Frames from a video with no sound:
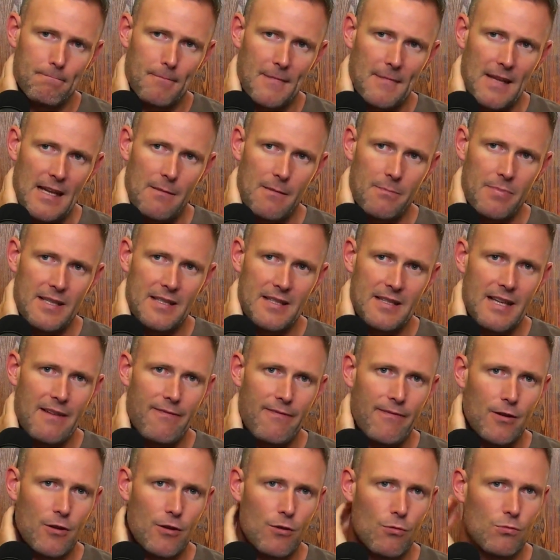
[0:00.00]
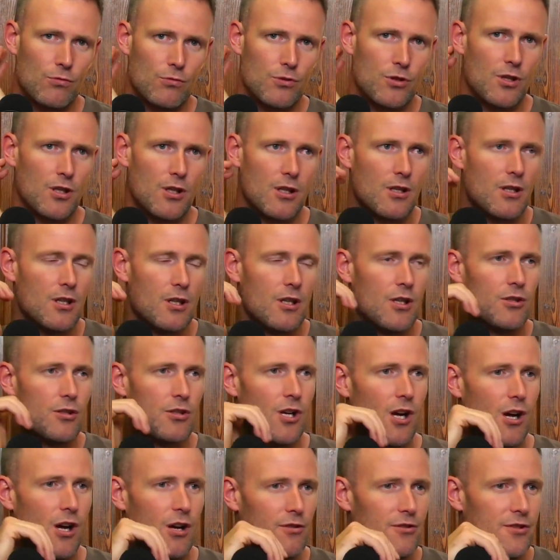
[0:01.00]
It'd be difficult to
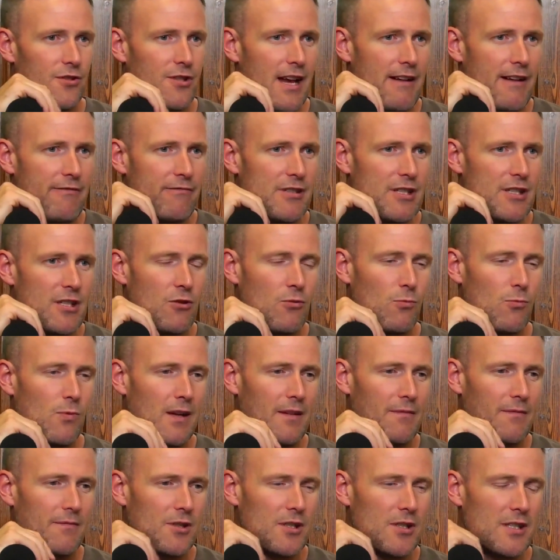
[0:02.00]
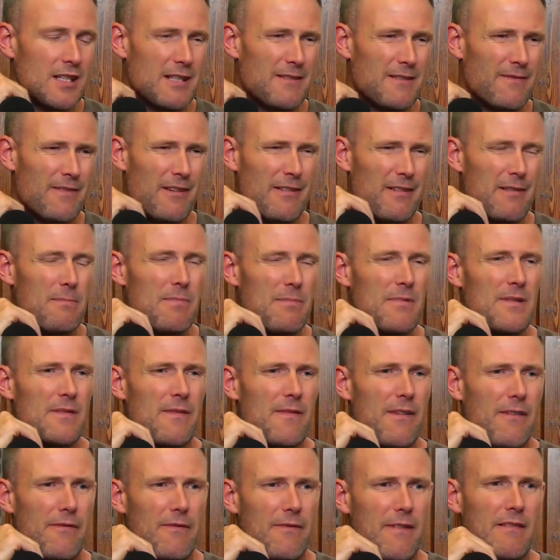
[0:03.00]
answer every single one because it's very
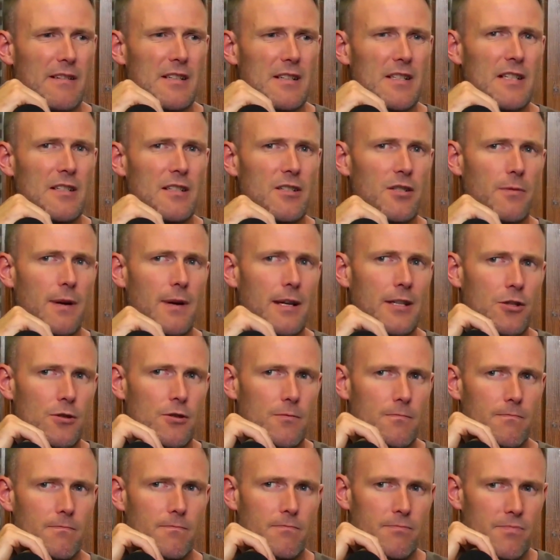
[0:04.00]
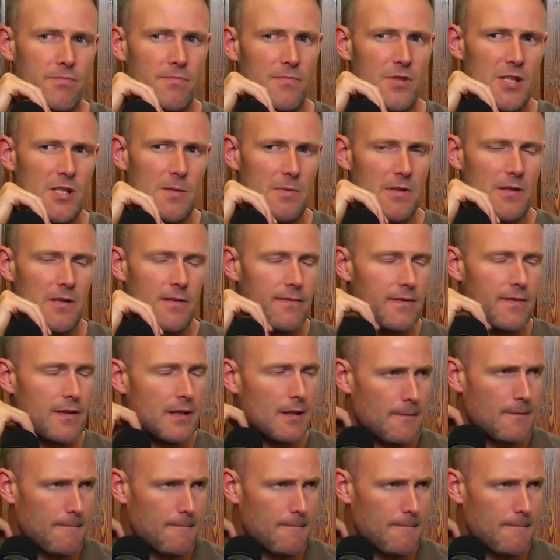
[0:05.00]
situation specific.